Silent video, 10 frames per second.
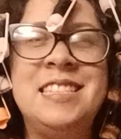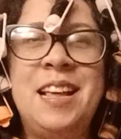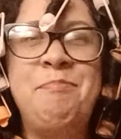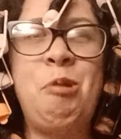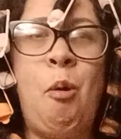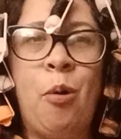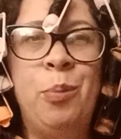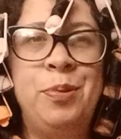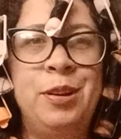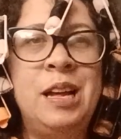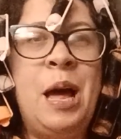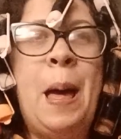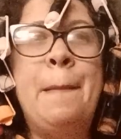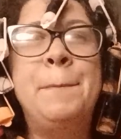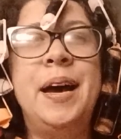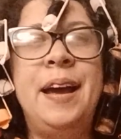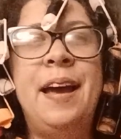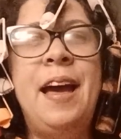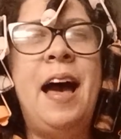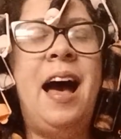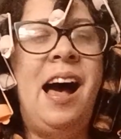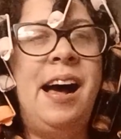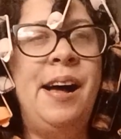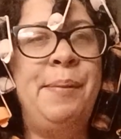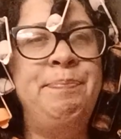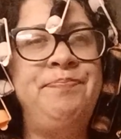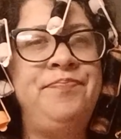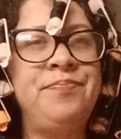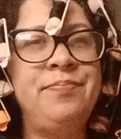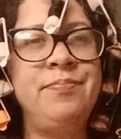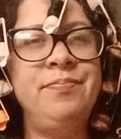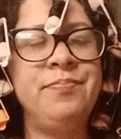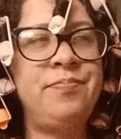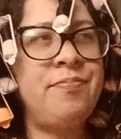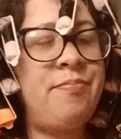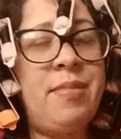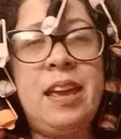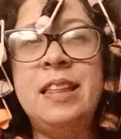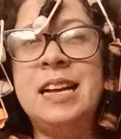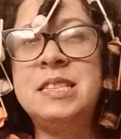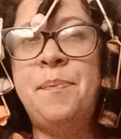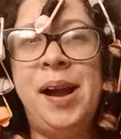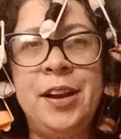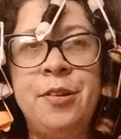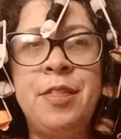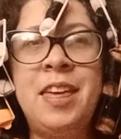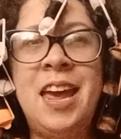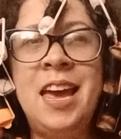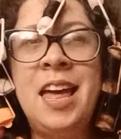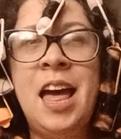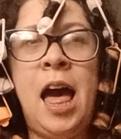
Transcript: slept horrible, but that's a minor thing.